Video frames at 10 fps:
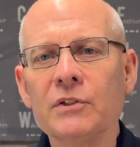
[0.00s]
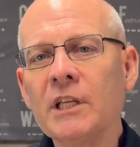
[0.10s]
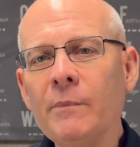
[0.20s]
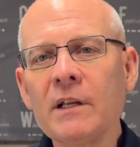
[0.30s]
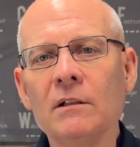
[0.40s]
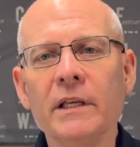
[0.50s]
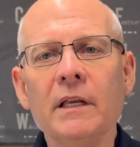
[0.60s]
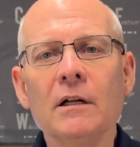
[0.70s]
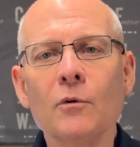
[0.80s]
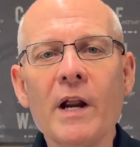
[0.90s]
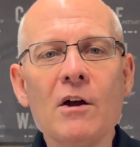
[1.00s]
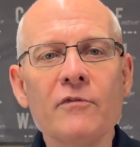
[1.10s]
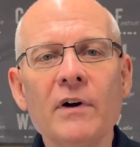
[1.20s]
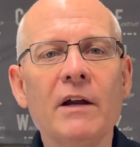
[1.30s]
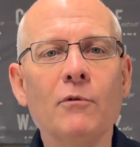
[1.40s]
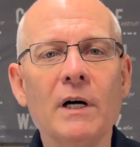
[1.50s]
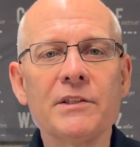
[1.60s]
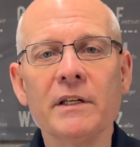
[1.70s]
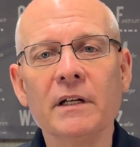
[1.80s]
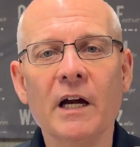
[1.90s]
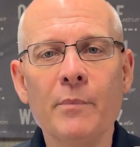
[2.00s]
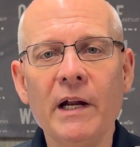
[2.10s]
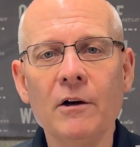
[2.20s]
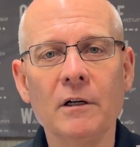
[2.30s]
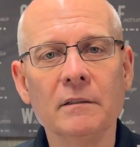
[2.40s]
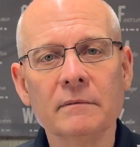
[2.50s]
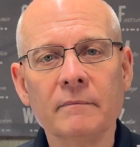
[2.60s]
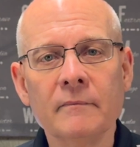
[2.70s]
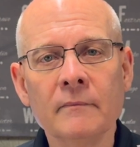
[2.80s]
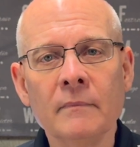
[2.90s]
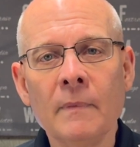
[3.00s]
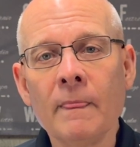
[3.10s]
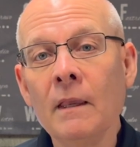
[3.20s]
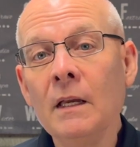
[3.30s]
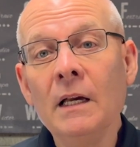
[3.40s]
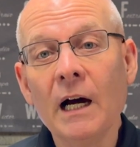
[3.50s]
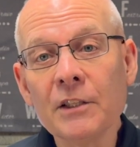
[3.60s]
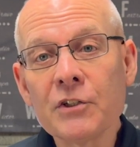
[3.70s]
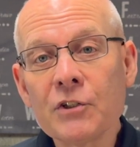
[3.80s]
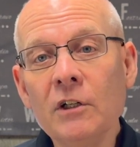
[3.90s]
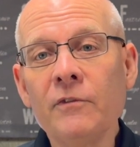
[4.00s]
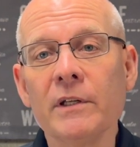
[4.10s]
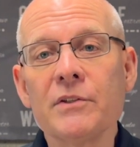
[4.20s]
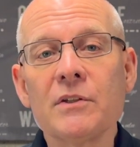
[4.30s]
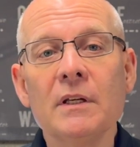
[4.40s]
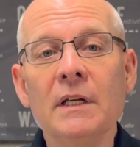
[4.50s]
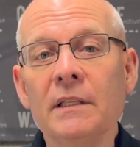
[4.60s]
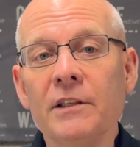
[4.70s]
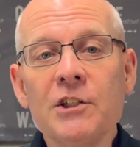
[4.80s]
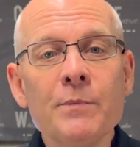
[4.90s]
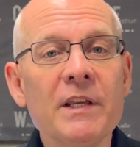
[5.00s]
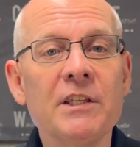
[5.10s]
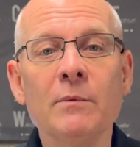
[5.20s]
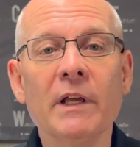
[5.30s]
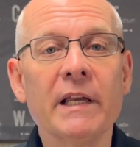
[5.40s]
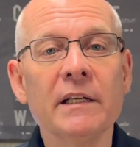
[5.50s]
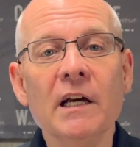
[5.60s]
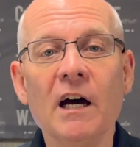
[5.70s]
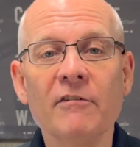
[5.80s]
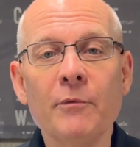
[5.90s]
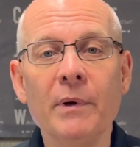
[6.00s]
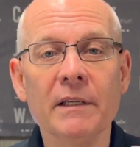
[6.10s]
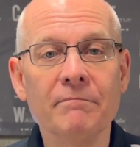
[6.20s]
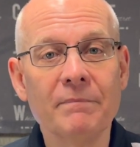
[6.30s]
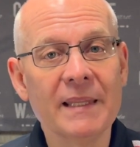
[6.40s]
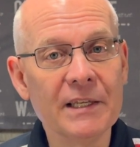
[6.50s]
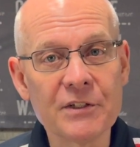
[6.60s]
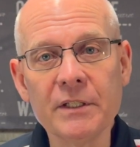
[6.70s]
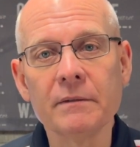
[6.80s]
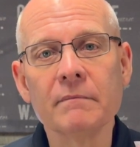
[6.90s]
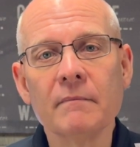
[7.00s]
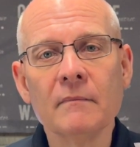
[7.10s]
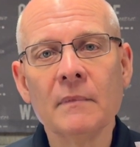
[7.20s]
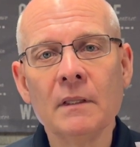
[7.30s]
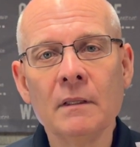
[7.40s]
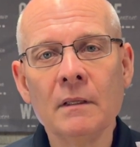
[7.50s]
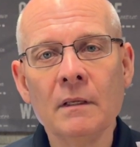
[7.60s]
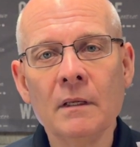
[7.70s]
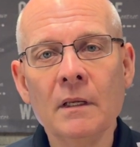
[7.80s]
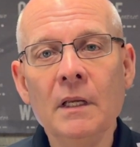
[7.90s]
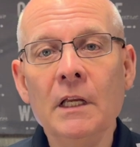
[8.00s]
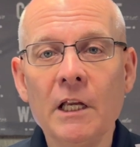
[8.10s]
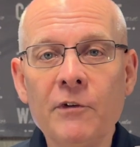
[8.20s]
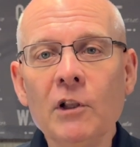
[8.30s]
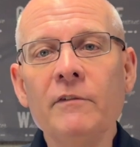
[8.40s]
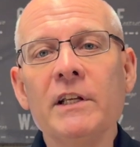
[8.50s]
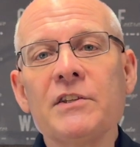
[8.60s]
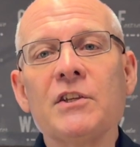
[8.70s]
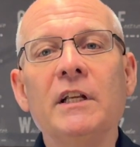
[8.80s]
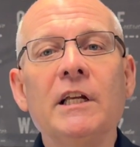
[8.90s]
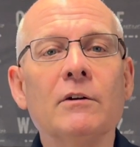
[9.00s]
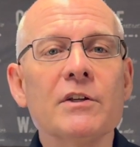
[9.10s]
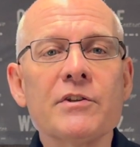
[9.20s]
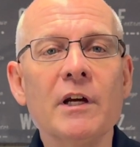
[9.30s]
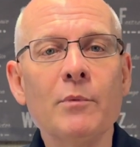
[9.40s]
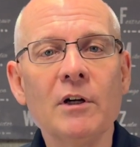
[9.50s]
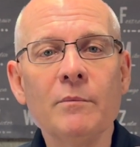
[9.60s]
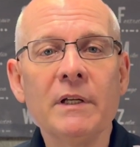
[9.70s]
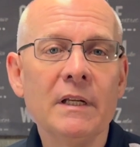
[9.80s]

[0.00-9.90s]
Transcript: typically around 5 watts on high power. On the surface, this may seem like enough, but is it? If you live in a city or a suburb,